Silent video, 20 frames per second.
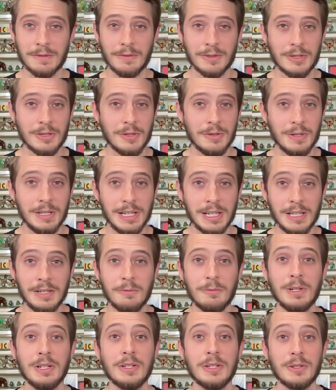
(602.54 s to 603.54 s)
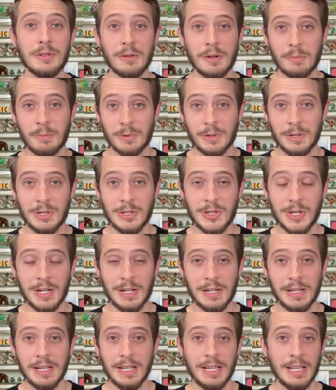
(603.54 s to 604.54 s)
for tuning in. We sure appreciate
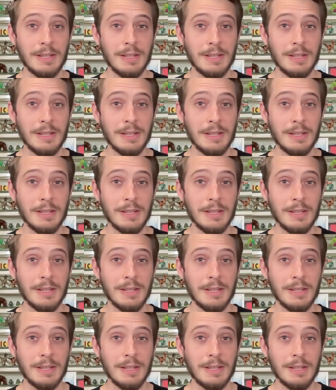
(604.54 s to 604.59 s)
it.